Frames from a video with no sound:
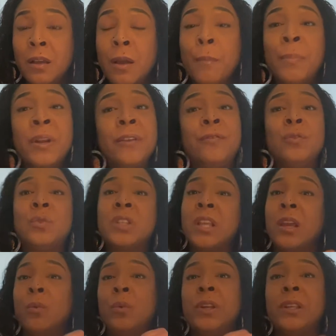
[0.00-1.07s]
But if you
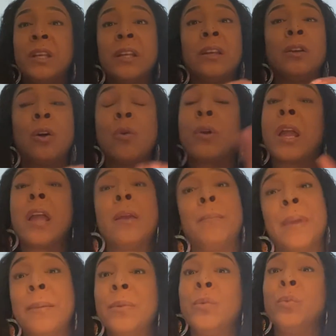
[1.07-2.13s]
said we did it, okay,
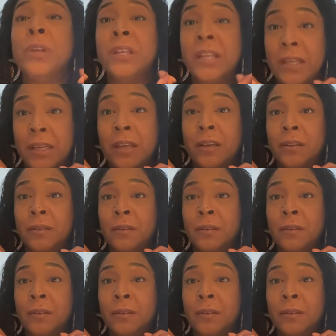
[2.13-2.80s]
maybe we did.